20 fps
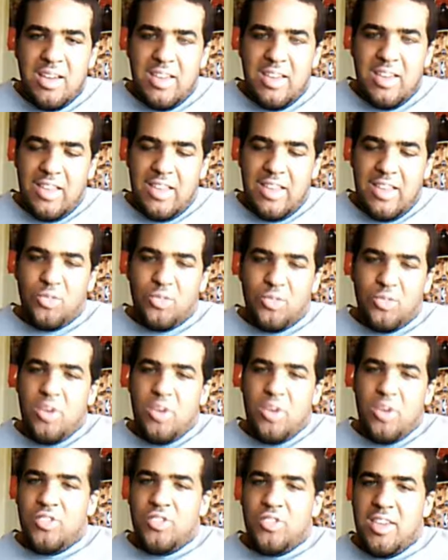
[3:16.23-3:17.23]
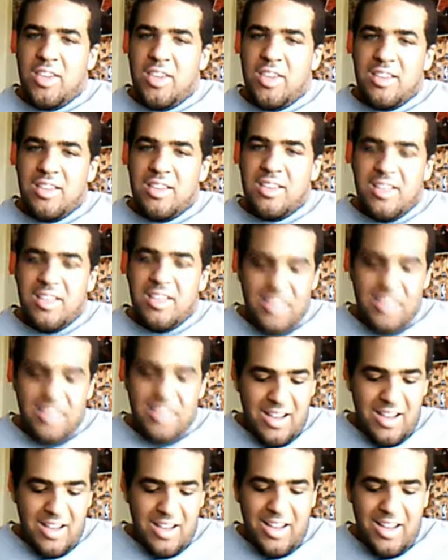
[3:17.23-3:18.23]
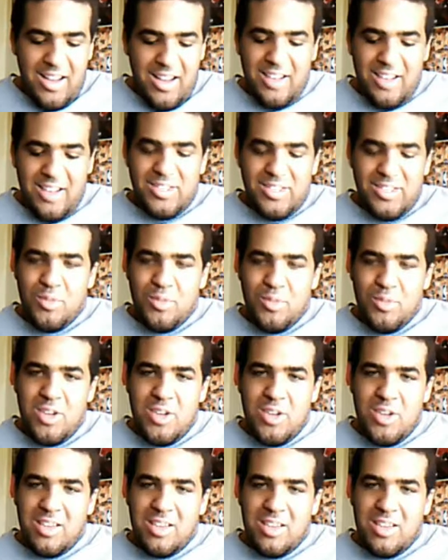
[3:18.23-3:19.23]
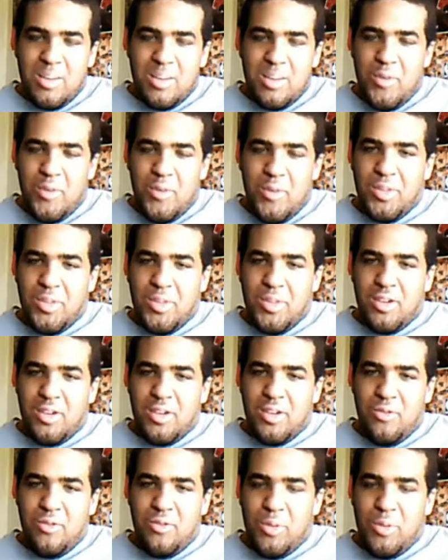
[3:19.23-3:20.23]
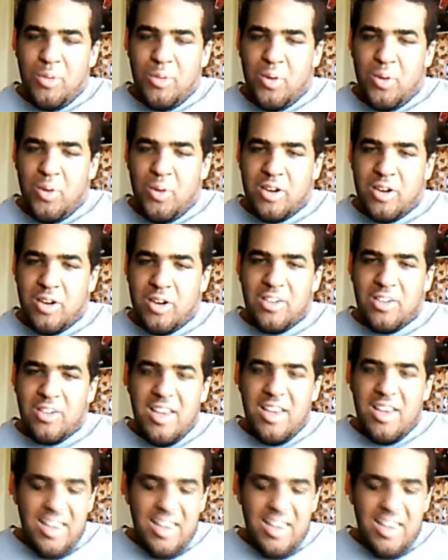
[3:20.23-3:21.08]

and then that's where you see some rain come up from the water.